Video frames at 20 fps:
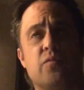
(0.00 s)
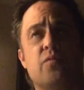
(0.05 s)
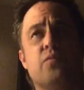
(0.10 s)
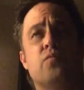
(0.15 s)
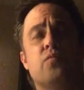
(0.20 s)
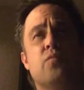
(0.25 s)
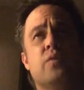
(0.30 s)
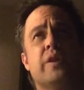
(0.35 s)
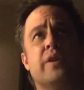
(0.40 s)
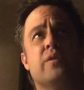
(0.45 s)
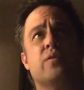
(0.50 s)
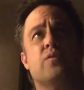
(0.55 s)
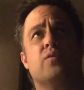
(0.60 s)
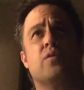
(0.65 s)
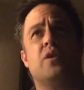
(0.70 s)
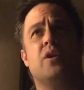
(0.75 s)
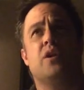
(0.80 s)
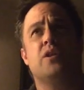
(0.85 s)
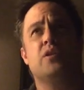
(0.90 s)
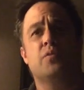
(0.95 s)
what
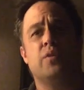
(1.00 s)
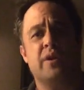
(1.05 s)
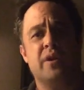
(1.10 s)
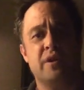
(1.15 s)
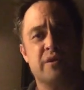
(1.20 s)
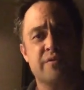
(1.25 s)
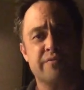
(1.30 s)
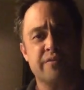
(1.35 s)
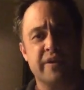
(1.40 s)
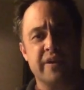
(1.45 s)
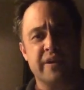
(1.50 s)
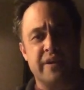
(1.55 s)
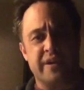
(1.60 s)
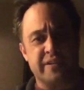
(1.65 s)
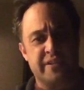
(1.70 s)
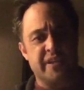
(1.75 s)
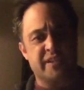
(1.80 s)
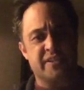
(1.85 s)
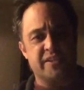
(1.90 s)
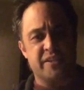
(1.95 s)
we're all aware of, and it
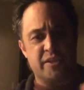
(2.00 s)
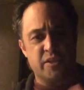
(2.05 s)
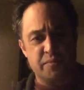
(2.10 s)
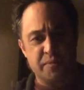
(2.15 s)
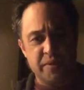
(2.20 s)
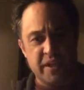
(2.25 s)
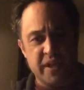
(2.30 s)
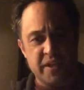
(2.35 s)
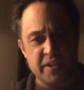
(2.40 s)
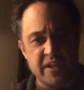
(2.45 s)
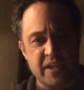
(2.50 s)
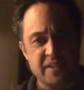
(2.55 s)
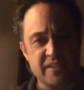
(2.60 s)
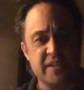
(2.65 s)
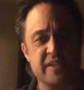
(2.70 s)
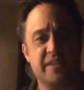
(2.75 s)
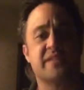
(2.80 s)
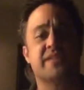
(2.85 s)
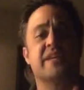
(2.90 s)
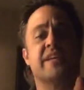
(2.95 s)
takes the human contact.
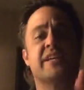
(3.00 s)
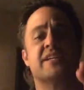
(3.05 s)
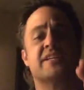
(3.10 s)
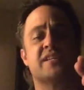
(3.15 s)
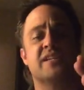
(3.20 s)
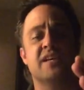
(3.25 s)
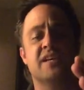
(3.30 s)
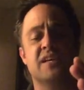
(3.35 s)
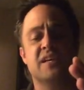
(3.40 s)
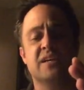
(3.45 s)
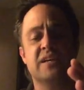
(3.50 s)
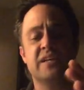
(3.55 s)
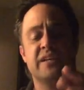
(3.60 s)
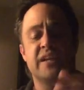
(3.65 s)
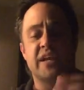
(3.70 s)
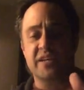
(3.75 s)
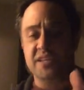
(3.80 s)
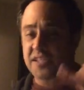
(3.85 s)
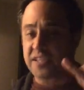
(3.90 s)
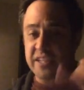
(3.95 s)
It takes
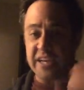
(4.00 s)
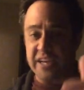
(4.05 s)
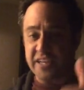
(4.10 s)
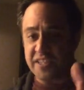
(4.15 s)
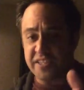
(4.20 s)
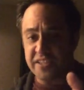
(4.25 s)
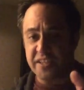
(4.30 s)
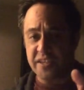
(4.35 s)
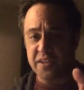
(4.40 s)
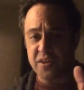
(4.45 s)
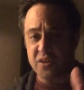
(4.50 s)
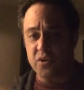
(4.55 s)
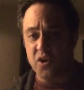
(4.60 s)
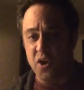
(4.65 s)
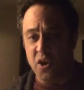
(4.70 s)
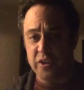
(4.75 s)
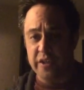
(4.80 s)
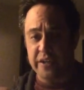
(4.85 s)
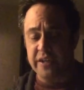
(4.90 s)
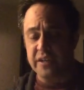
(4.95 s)
not just texting or
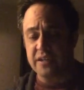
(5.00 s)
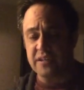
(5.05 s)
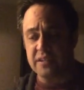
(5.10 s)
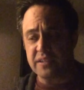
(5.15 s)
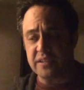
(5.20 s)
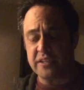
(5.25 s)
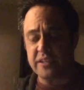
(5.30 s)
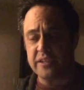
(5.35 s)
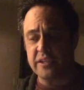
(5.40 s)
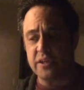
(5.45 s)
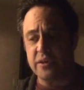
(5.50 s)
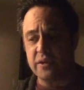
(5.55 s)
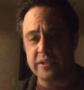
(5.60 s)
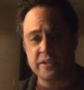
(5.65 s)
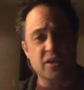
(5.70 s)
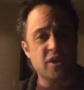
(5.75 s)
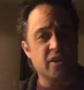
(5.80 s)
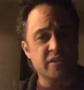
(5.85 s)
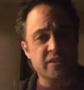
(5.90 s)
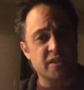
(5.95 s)
calling. You know, I
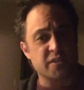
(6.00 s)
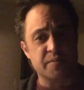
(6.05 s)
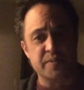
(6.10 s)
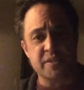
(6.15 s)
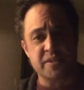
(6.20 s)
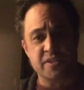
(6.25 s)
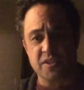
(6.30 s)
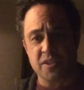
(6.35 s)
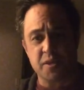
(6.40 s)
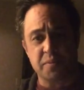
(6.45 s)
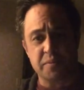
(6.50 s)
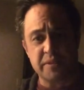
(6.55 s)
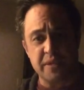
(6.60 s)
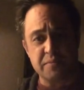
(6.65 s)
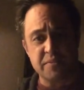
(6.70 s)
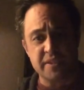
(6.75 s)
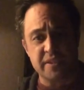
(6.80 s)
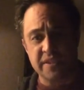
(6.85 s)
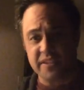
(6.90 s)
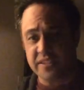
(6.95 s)
talked to my sister a couple
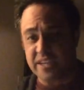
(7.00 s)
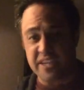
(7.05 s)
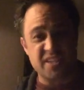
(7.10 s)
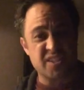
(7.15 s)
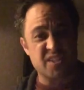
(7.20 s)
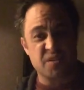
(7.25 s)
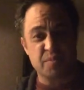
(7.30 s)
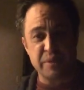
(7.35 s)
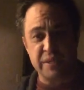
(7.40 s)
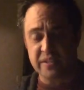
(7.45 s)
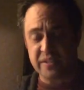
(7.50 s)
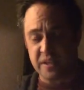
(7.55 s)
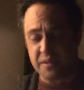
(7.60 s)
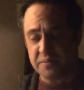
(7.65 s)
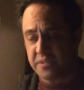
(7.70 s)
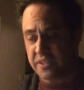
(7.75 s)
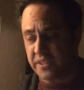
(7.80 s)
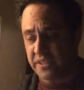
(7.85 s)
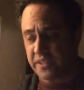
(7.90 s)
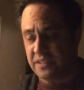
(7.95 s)
times today, texted her many
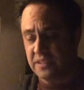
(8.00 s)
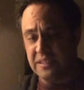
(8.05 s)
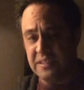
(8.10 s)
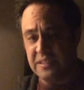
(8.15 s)
times today.